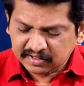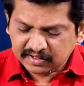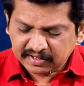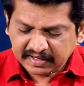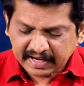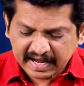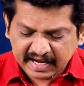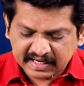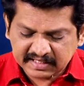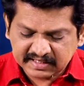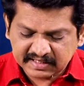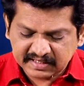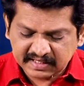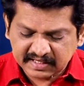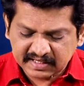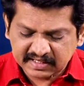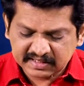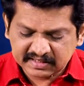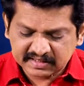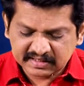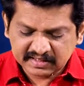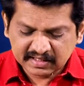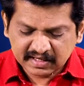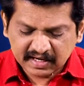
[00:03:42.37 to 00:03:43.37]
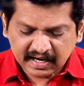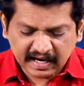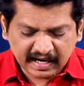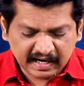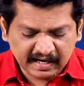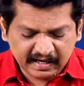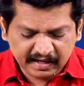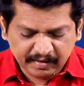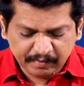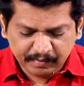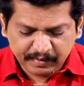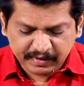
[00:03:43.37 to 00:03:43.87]
tax rates
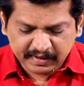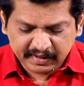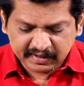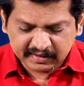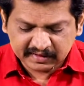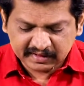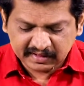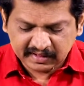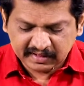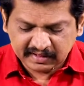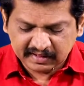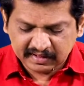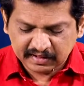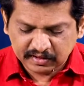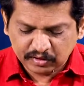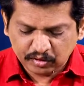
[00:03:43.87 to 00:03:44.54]
and limiting the